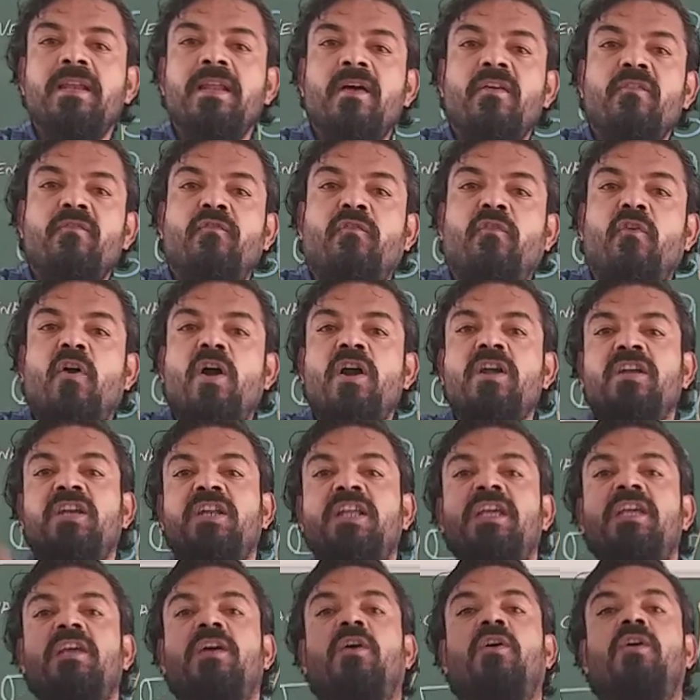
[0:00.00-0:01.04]
a
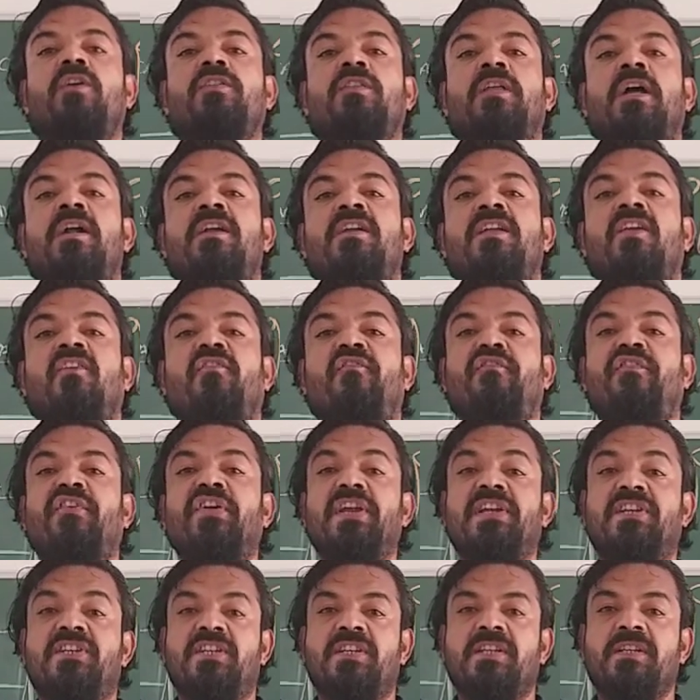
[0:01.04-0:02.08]
40 or 30
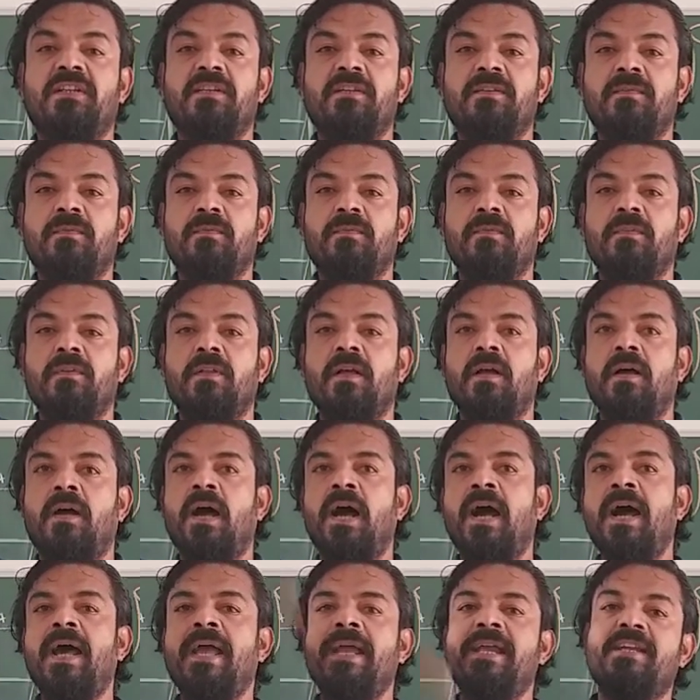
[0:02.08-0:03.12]
feet
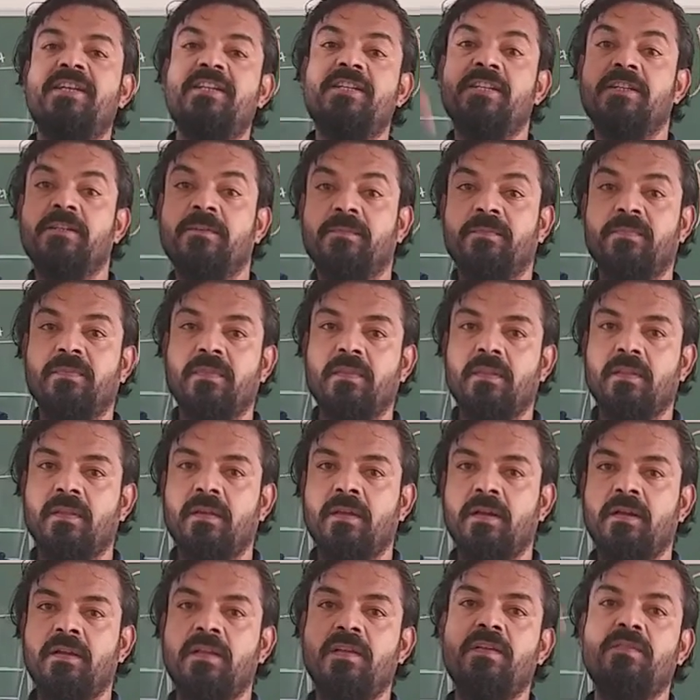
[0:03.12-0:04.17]
height.
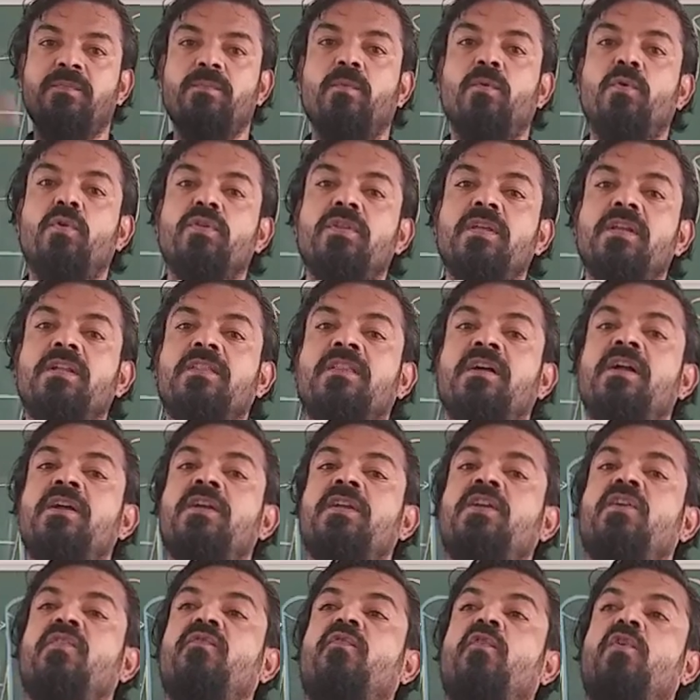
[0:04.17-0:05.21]
It is more than a
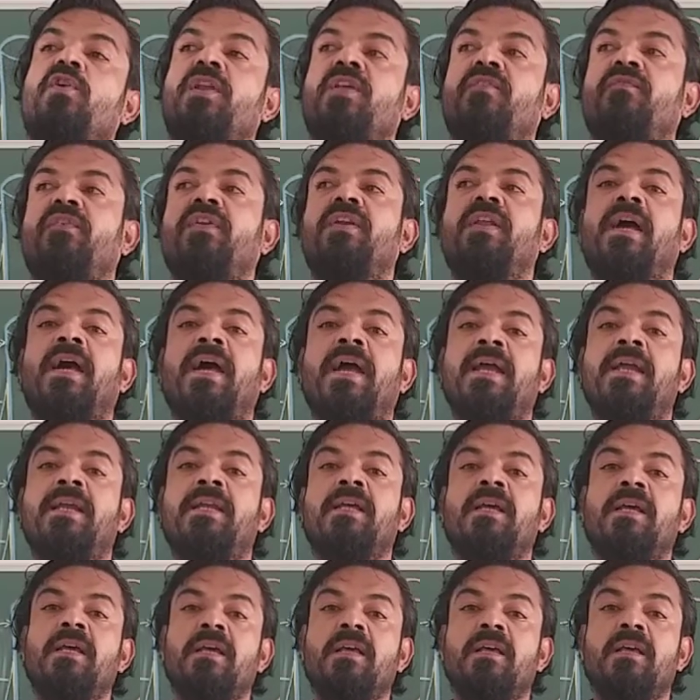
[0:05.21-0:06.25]
30 or 40 feet height
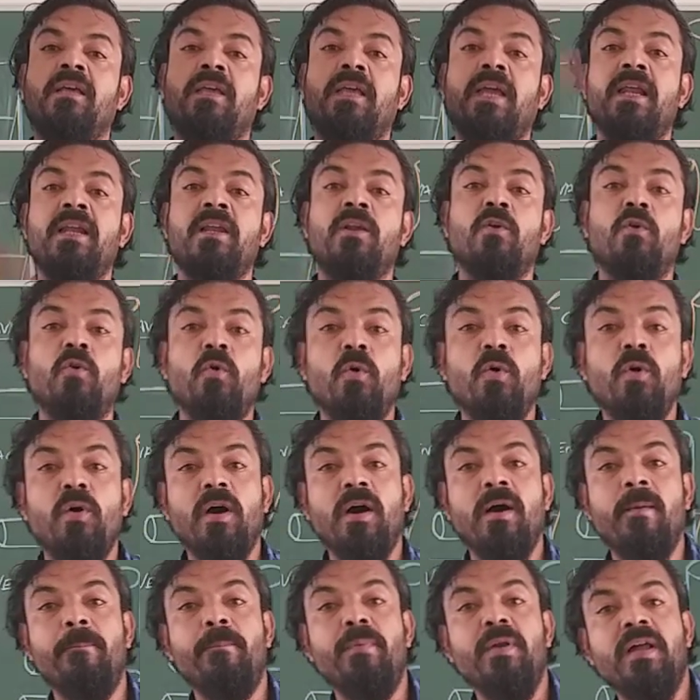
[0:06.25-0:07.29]
can
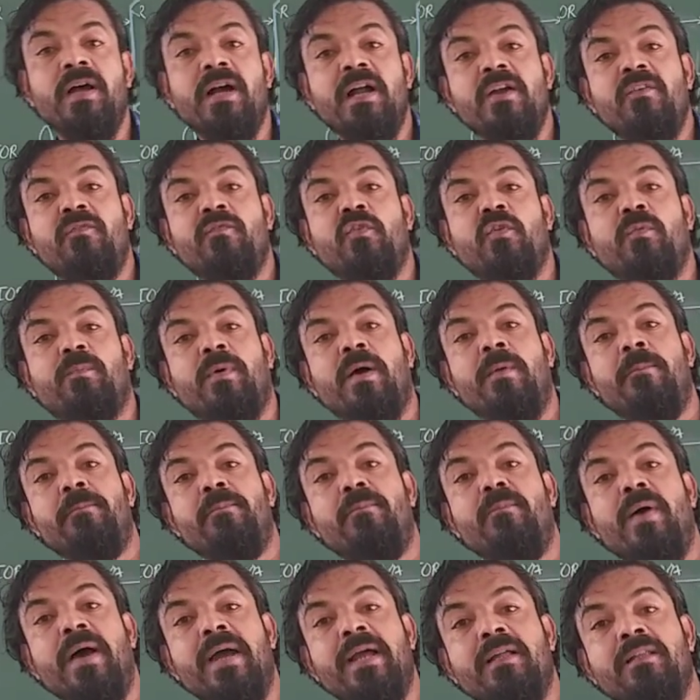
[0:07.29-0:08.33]
go a blood
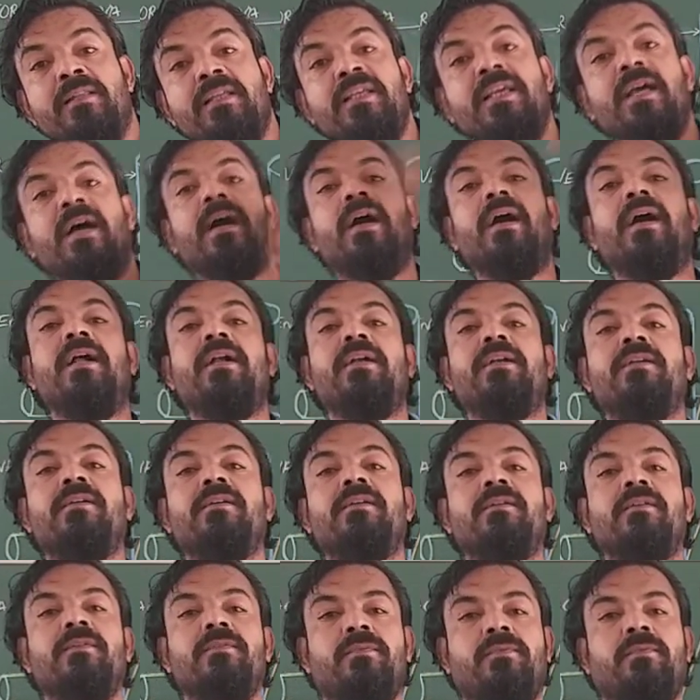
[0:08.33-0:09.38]
pumped by the heart.
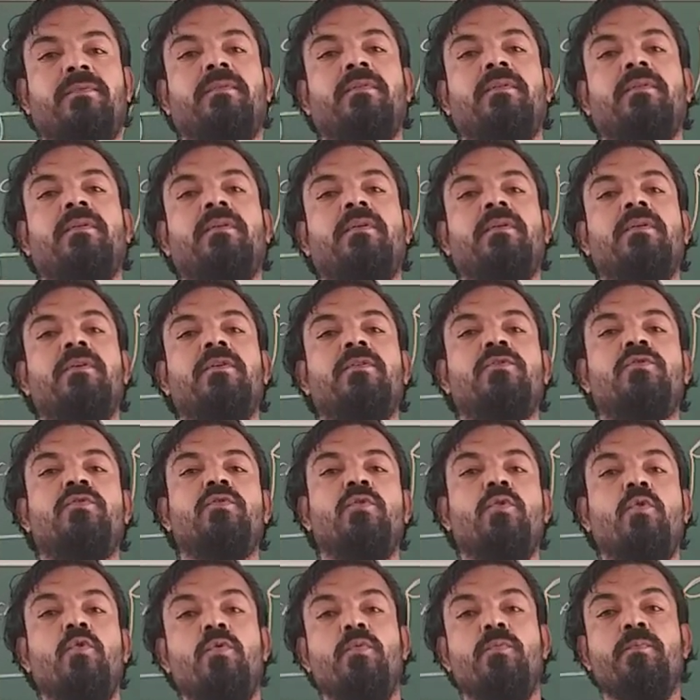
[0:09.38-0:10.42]

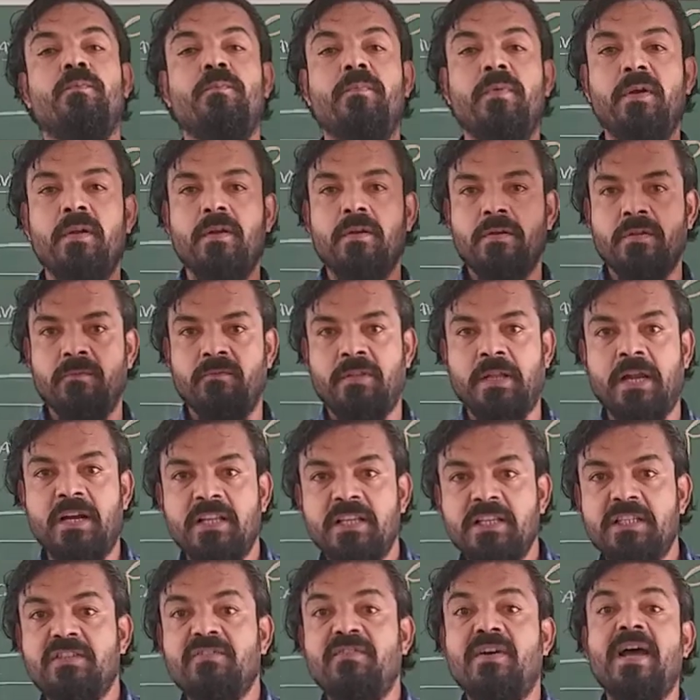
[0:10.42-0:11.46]
So that
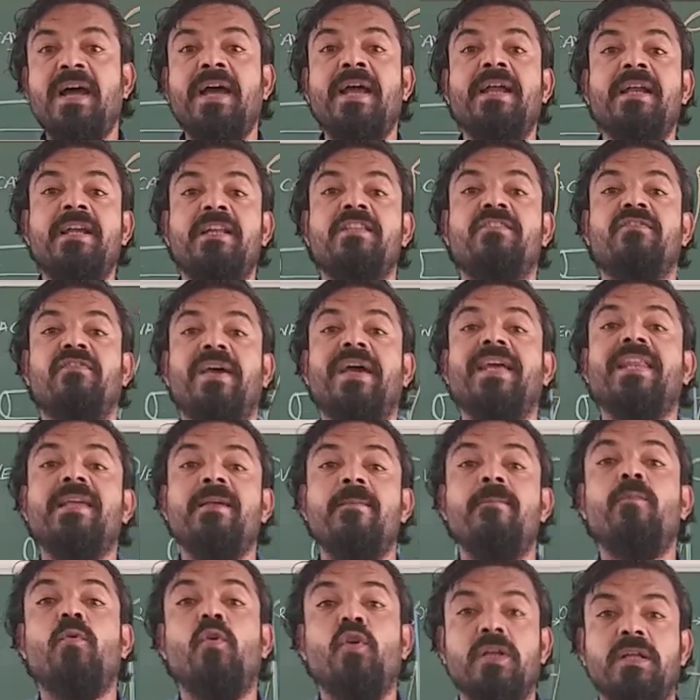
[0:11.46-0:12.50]
is why it is
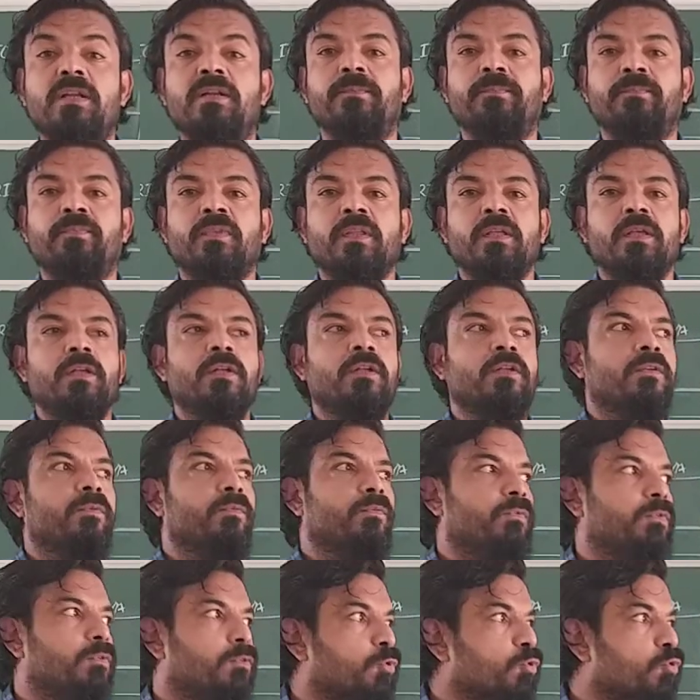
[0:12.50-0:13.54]
very important
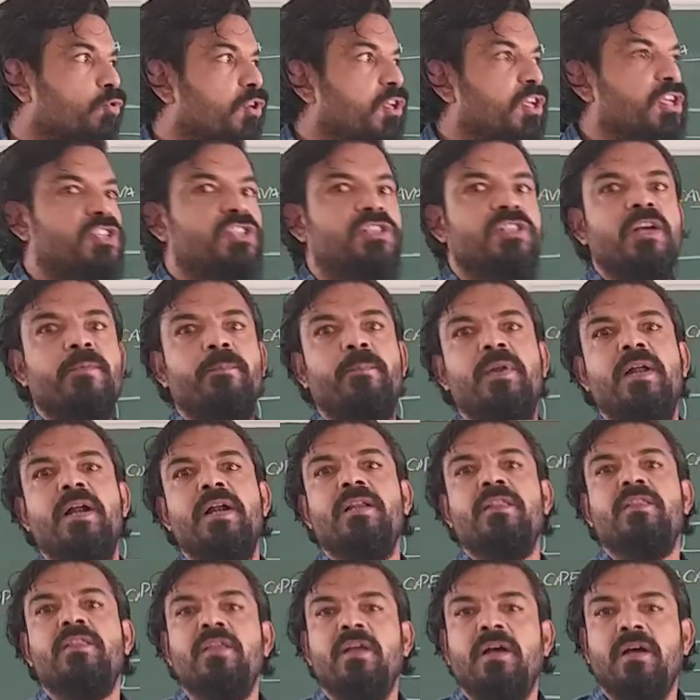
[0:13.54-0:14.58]
to reach the blood in